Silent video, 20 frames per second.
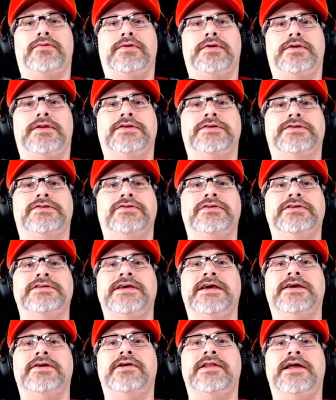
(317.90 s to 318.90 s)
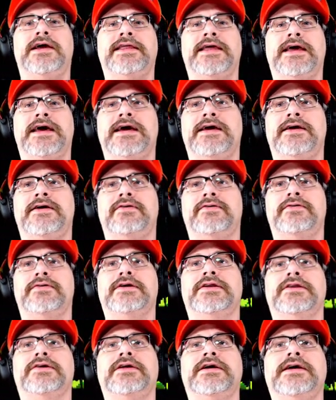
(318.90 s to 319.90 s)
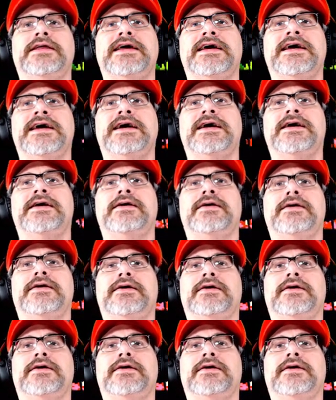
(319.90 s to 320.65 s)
And as soon as I go like that, we're gonna go like that.